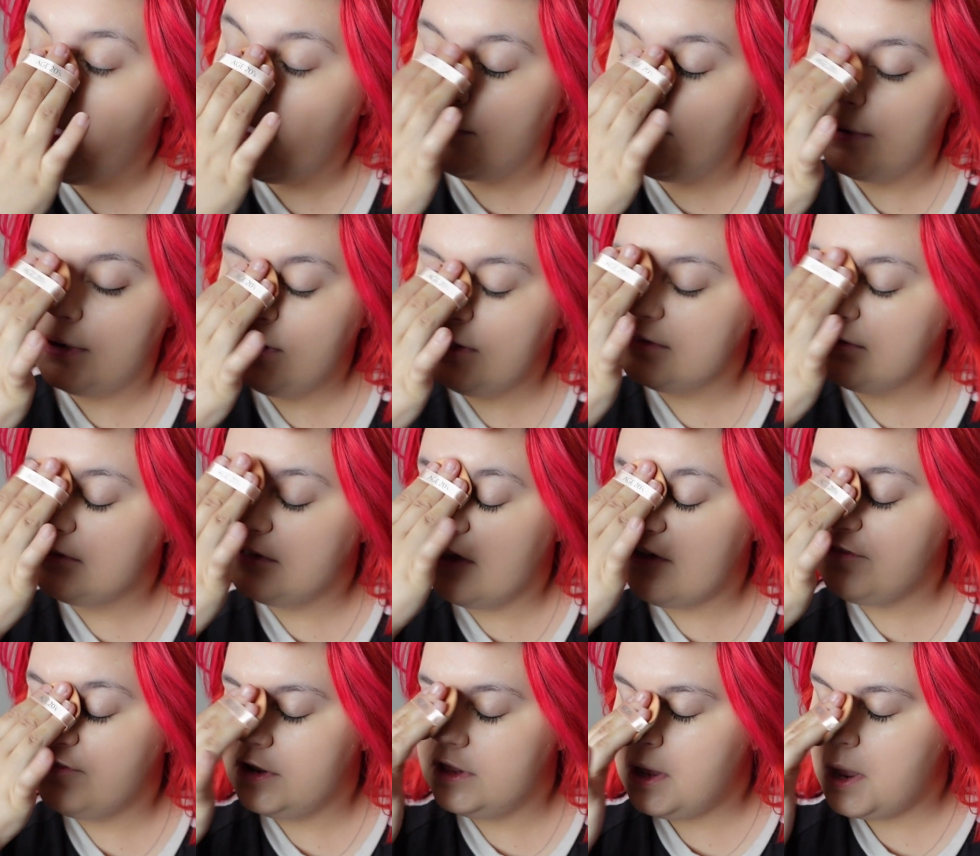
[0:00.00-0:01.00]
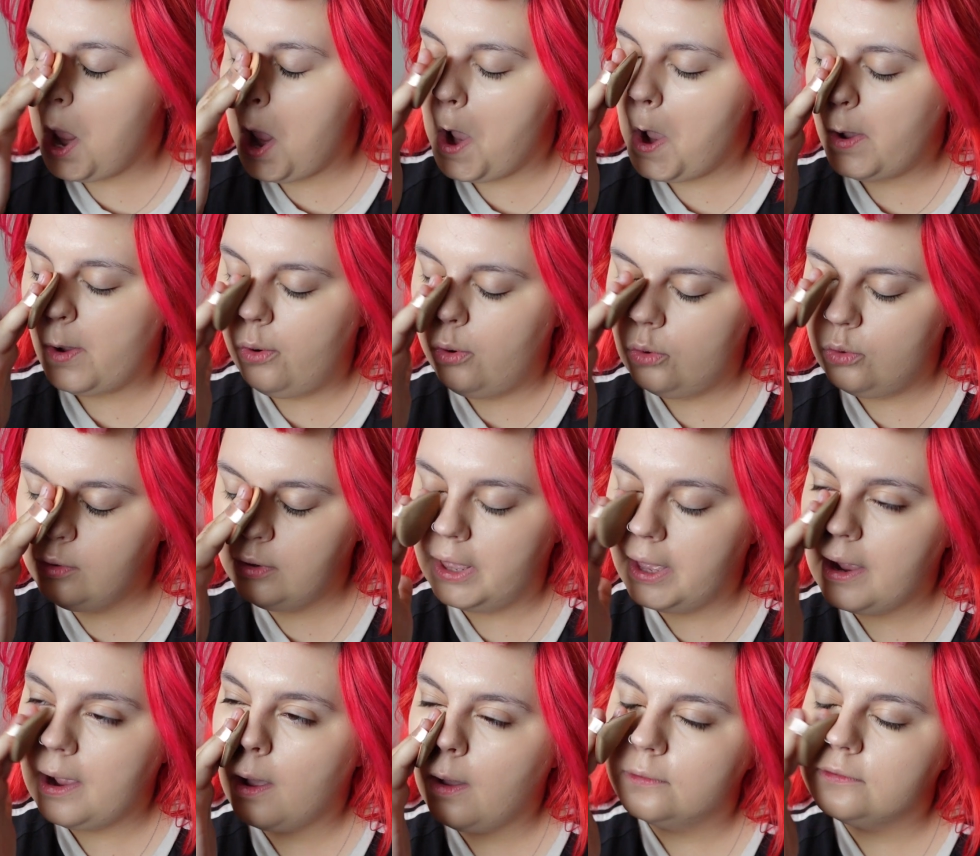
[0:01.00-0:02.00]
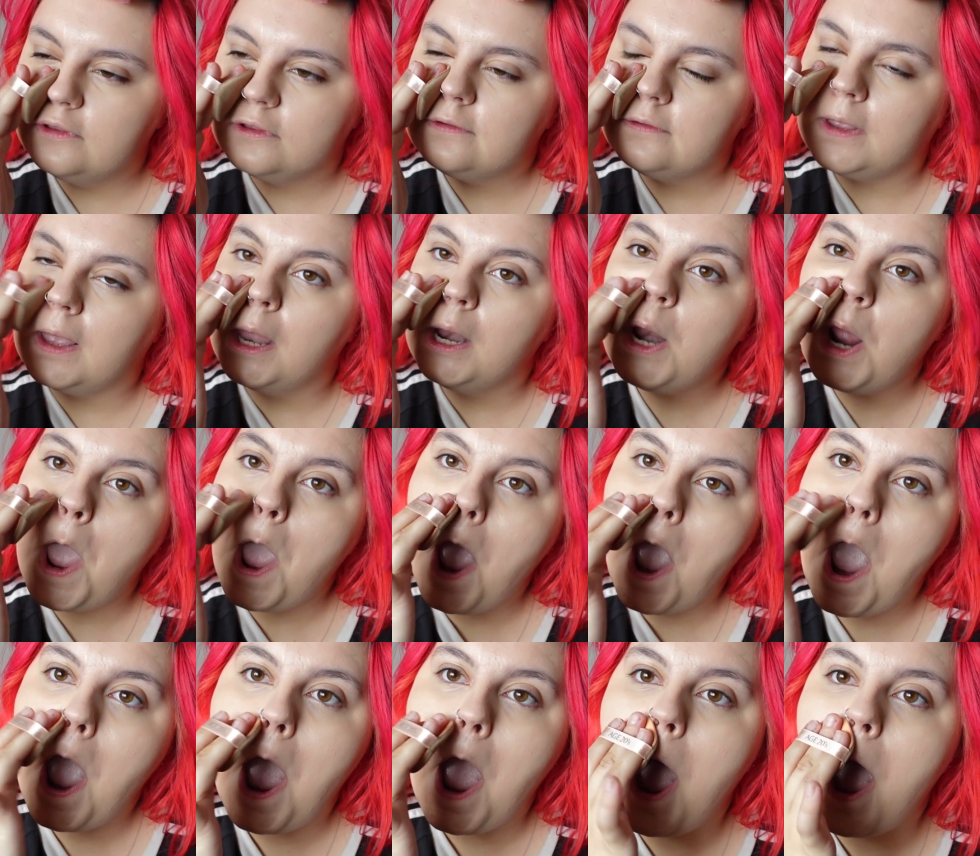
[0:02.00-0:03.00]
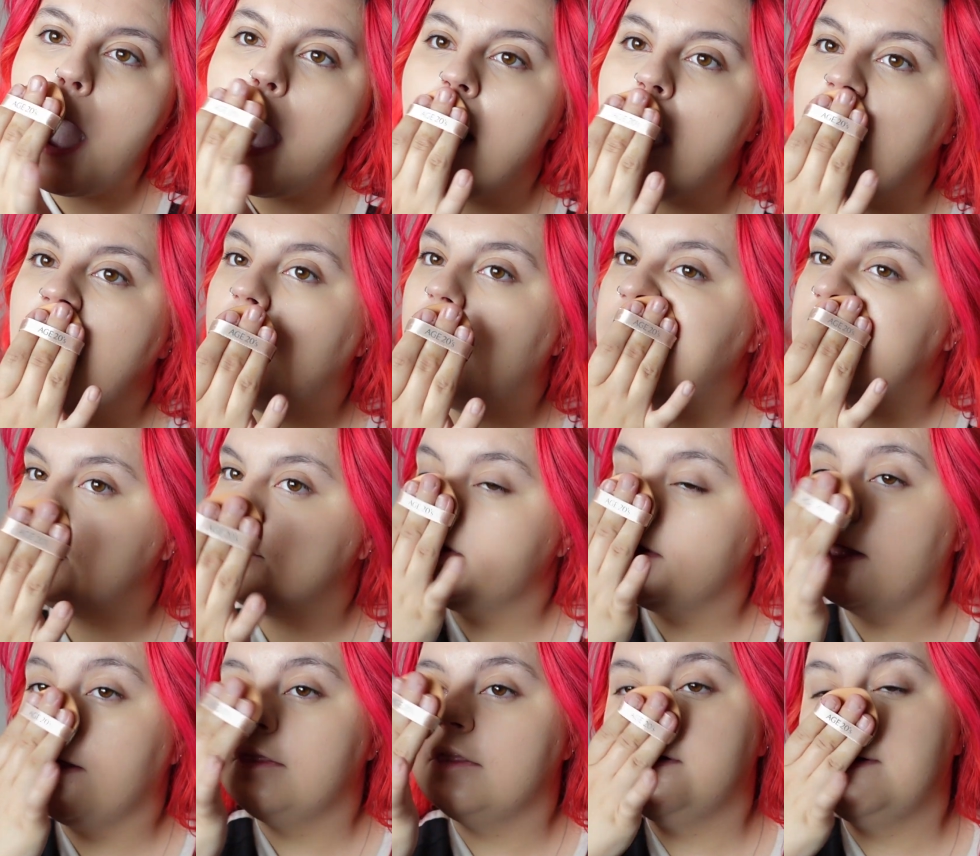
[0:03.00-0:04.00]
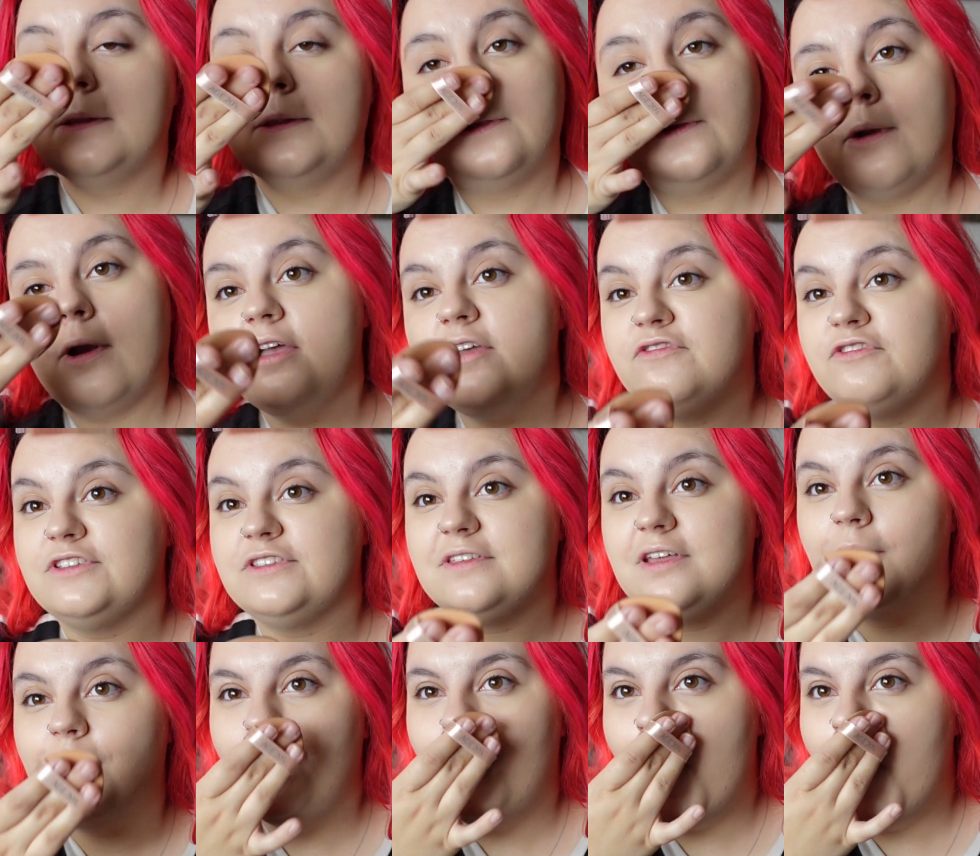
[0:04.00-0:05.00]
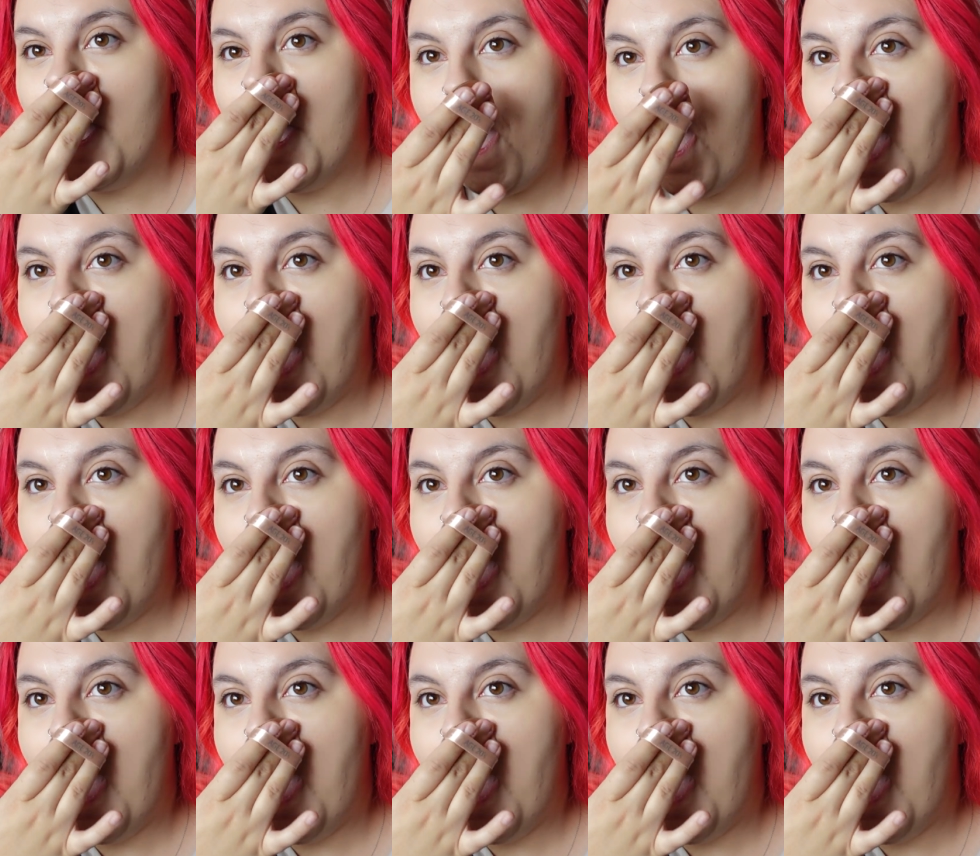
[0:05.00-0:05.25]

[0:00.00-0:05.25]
But it is definitely cooling on the skin, which I think is great for summer.